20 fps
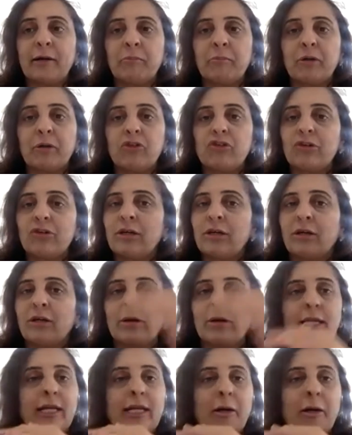
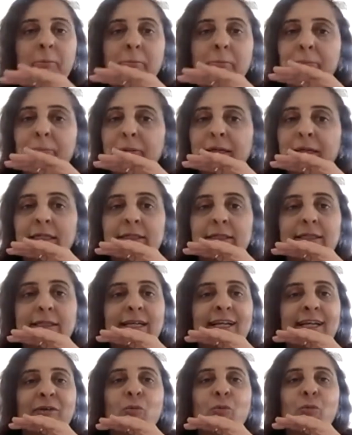machinery
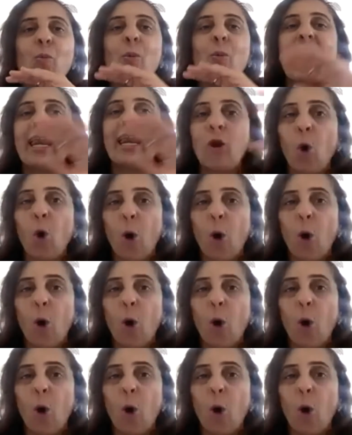completely well